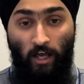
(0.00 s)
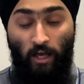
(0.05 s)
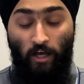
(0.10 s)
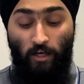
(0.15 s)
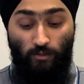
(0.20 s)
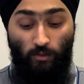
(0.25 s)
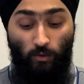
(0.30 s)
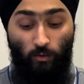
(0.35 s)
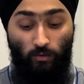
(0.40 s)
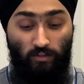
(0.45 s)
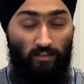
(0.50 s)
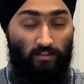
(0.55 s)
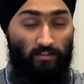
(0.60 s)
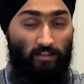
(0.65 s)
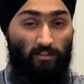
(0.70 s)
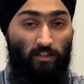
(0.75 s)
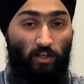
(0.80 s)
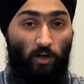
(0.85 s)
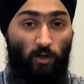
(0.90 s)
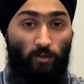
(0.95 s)
So this
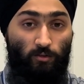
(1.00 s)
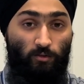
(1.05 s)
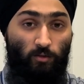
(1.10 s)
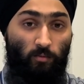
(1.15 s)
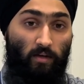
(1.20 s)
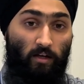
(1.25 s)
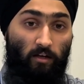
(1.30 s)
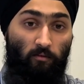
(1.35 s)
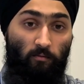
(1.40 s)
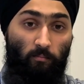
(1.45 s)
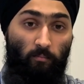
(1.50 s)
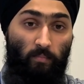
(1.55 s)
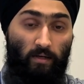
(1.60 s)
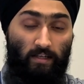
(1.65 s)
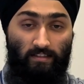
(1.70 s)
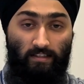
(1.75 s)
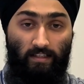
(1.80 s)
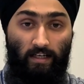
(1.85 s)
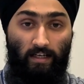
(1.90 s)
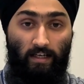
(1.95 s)
is also my
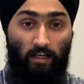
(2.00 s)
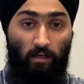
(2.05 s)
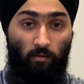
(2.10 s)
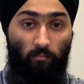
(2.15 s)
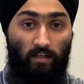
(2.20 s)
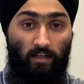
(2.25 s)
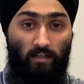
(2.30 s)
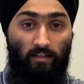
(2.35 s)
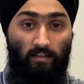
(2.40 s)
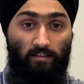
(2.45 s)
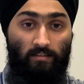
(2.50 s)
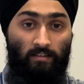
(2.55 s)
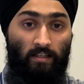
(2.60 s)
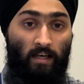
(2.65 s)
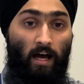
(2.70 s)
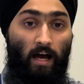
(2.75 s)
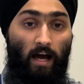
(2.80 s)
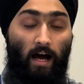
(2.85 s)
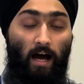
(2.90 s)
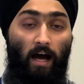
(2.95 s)
best category because
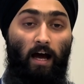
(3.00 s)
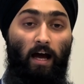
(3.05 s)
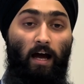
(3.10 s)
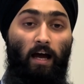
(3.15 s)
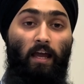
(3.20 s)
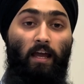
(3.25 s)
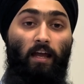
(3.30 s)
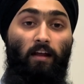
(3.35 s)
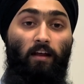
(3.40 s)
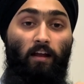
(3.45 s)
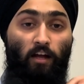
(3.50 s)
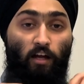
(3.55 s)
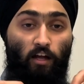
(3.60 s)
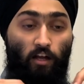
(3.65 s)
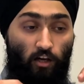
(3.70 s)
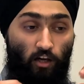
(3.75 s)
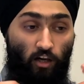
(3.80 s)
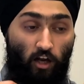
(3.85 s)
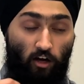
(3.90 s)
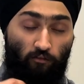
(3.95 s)
I
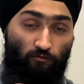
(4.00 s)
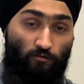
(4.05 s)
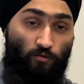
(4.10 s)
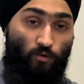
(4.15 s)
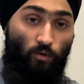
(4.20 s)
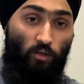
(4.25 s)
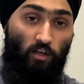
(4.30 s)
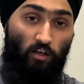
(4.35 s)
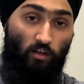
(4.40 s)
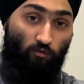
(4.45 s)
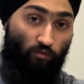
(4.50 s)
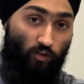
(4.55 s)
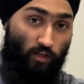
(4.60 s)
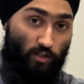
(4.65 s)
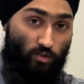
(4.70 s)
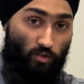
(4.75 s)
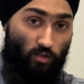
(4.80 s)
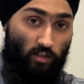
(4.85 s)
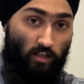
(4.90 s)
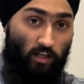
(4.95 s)
love to learn
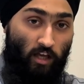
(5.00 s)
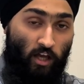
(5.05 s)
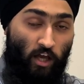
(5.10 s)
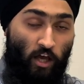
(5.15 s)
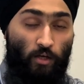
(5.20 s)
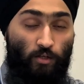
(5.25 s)
visually.